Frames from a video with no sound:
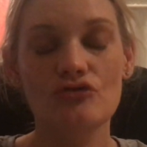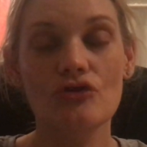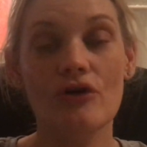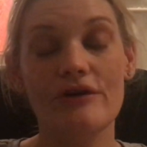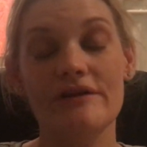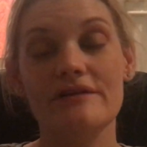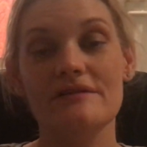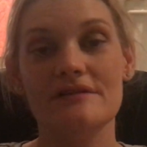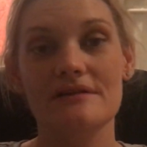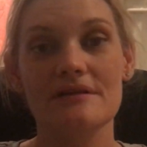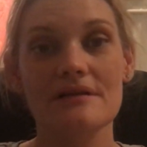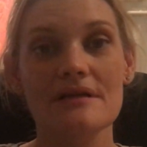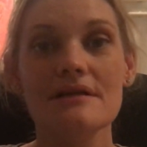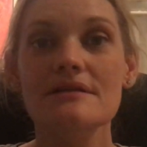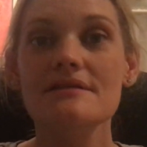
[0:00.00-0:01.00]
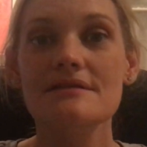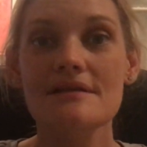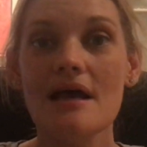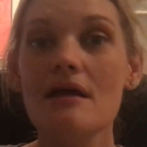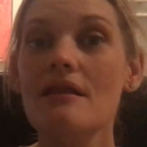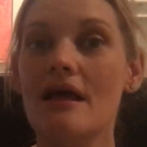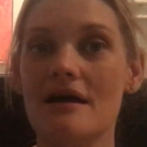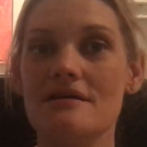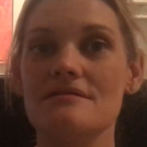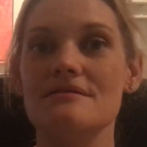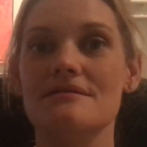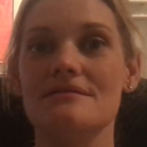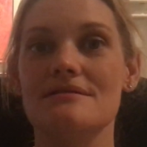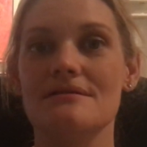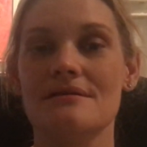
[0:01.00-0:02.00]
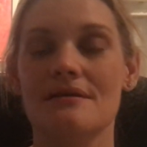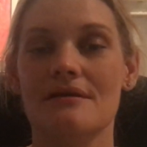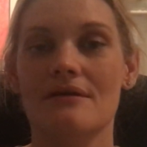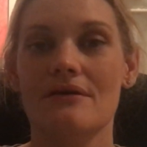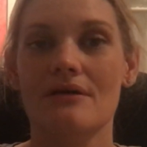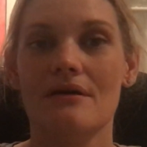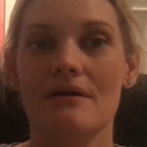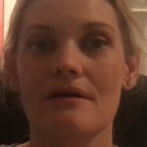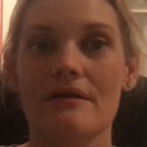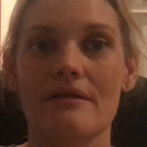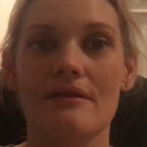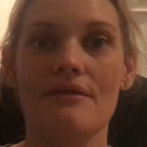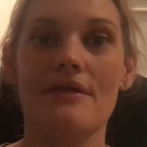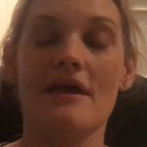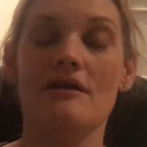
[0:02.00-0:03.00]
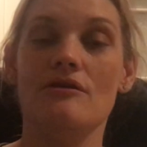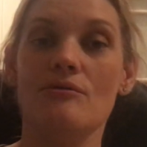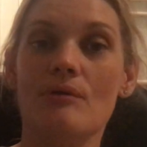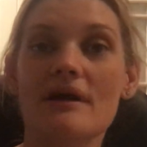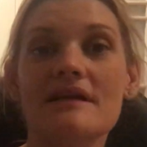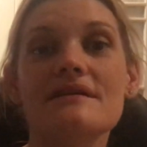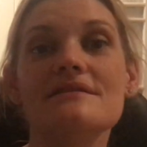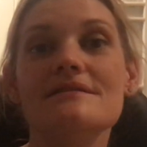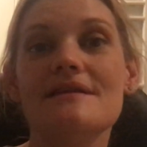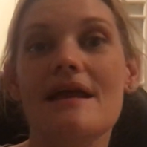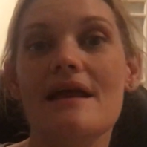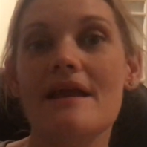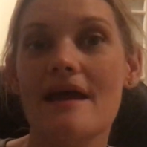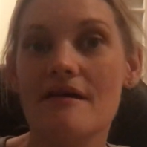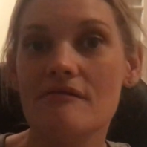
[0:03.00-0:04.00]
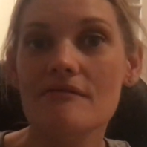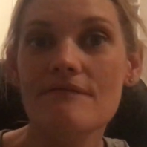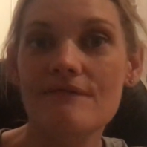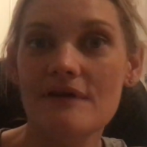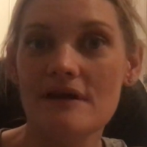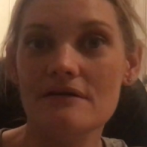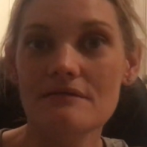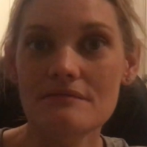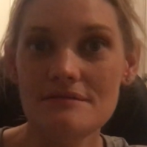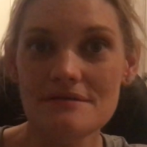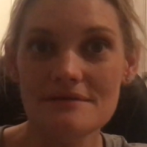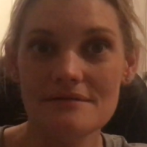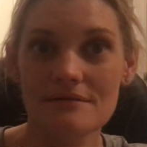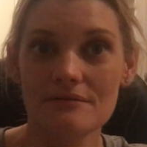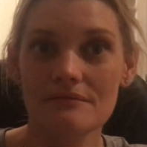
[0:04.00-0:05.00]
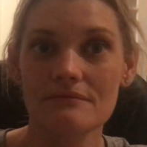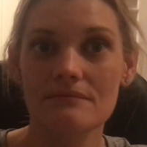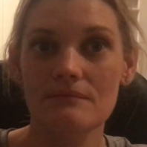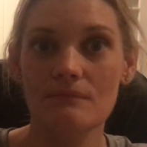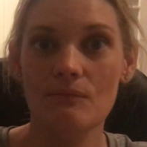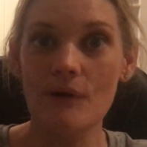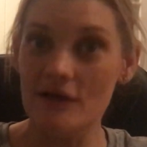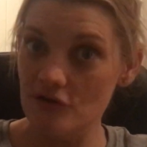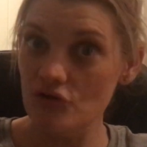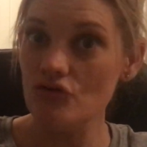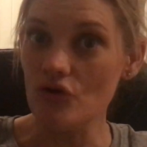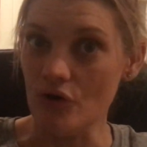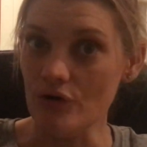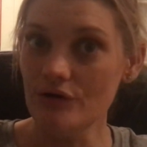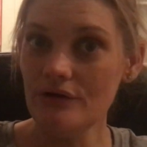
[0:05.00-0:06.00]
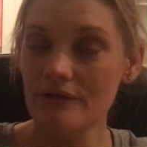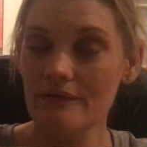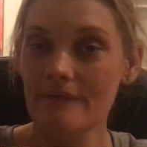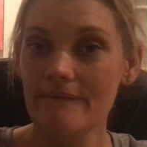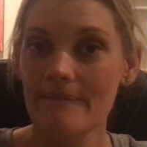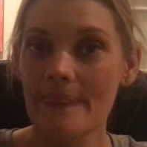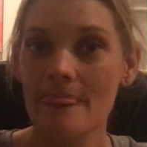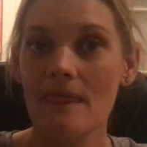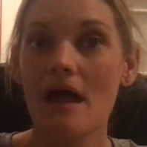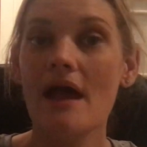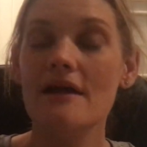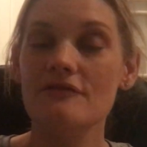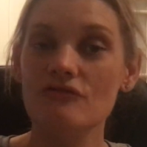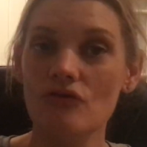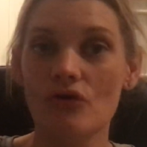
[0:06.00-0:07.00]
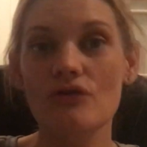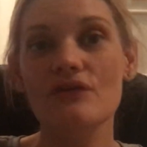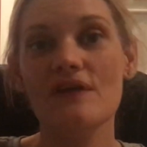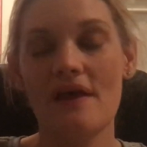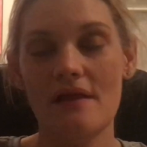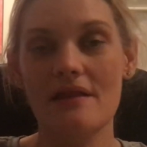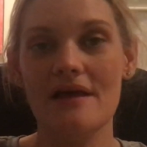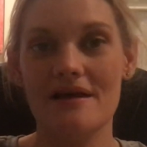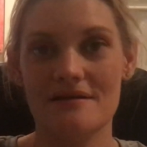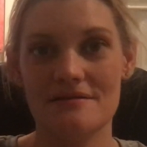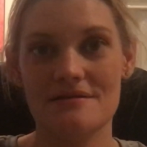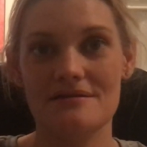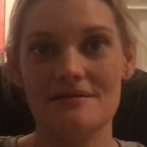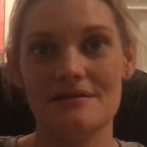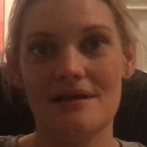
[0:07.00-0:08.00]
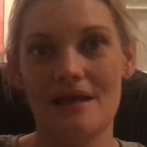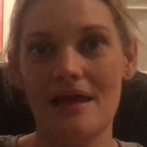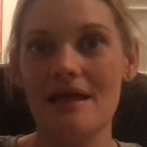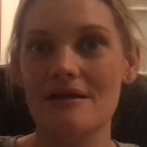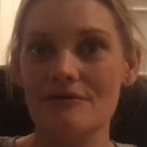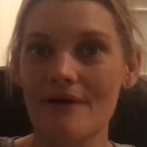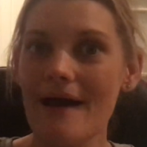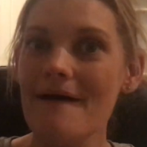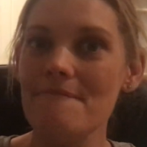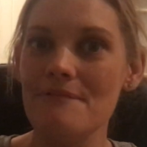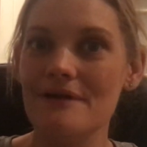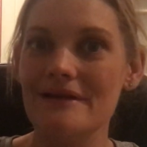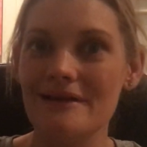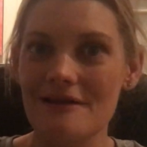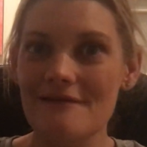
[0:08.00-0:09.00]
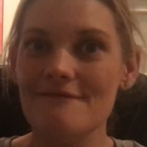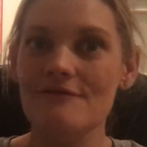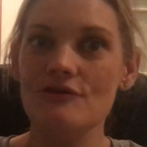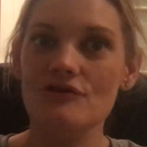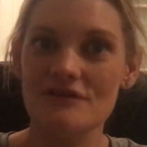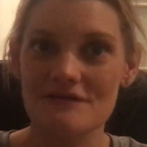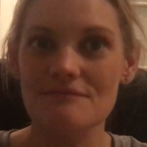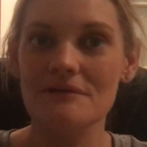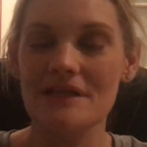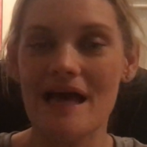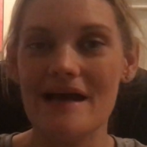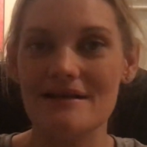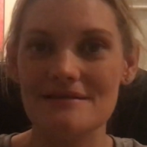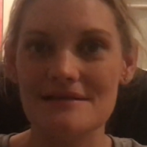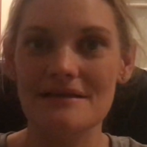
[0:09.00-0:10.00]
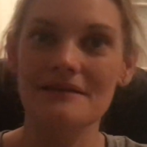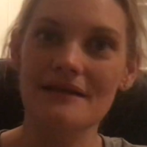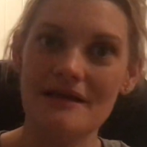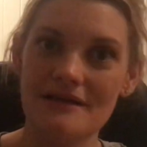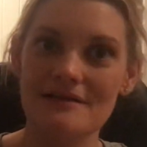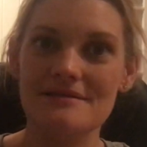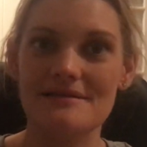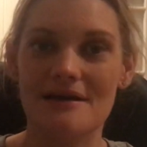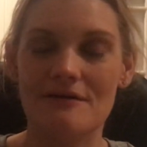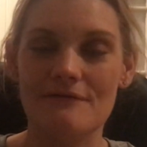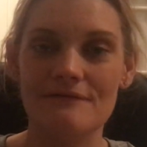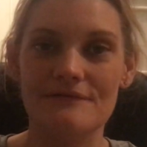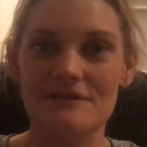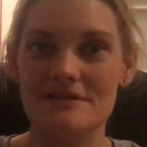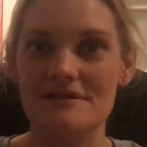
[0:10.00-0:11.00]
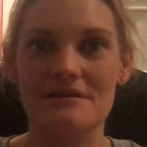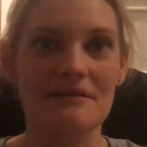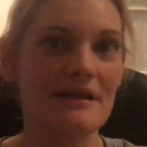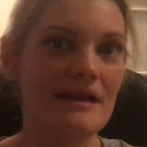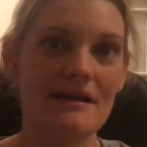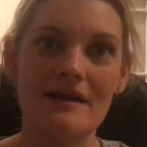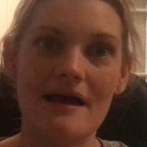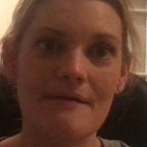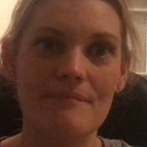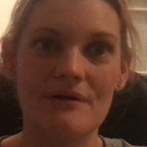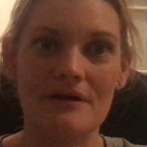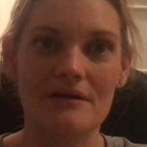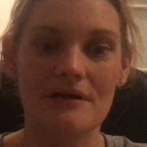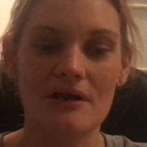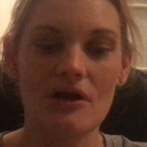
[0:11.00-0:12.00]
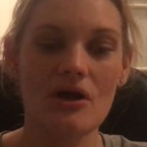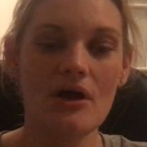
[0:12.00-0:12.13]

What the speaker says: don't tell us that you understand how it feels when you don't, and don't tell us it'll happen if you just relax and let yourself just let it happen.